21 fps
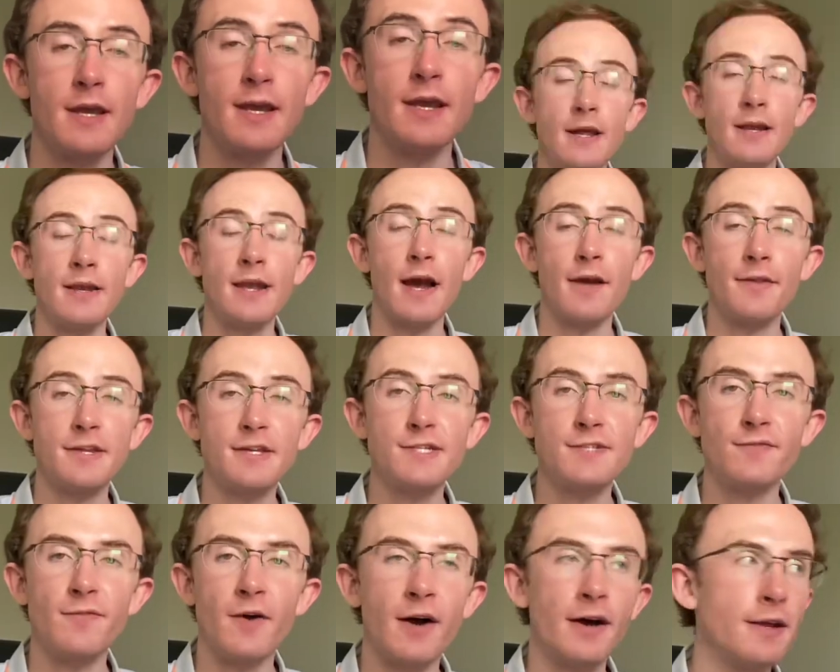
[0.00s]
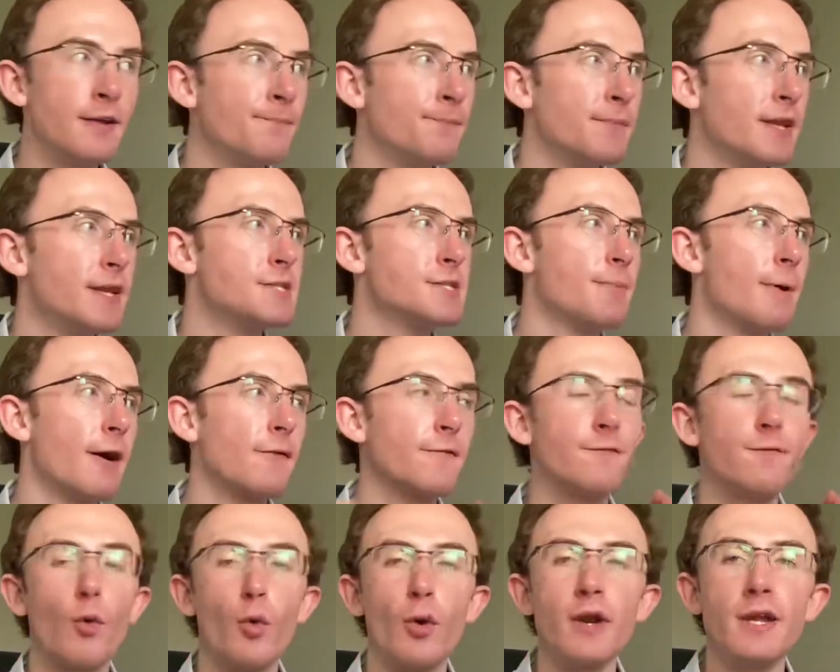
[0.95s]
Now, this fund is
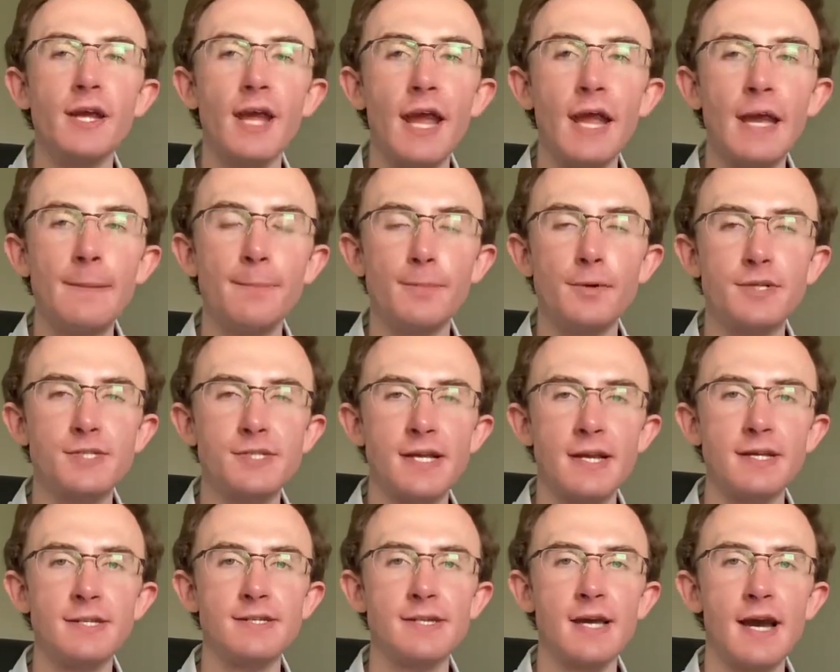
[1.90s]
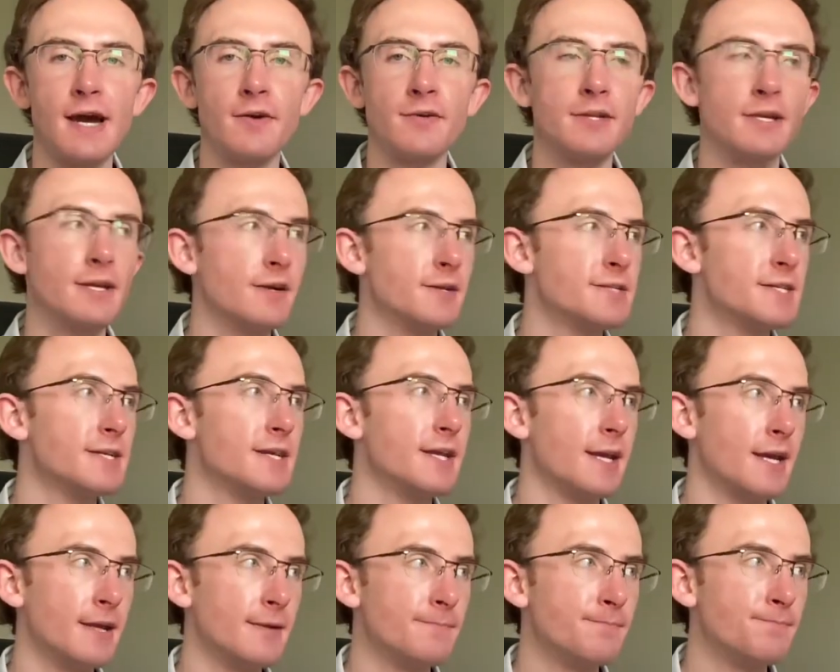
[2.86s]
about 48% down year to
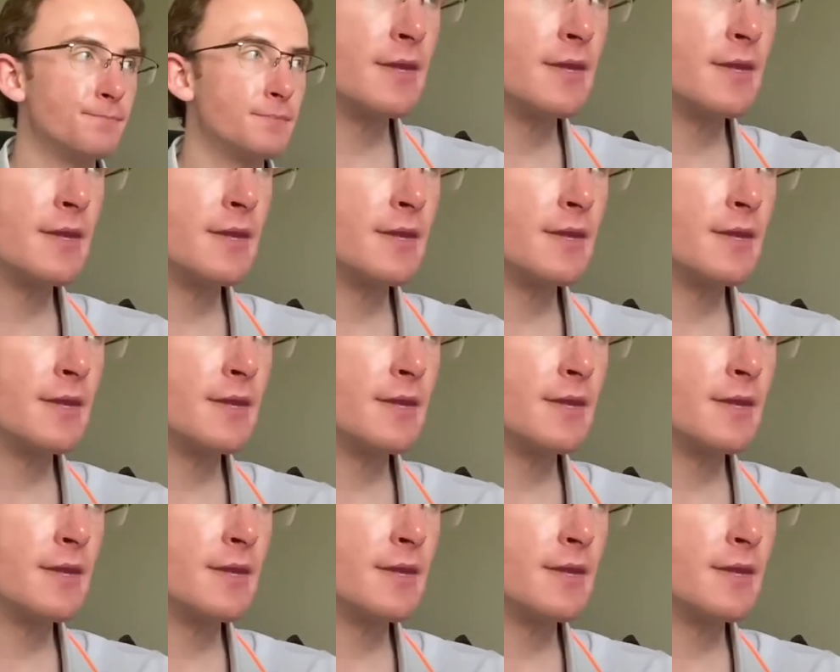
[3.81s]
date.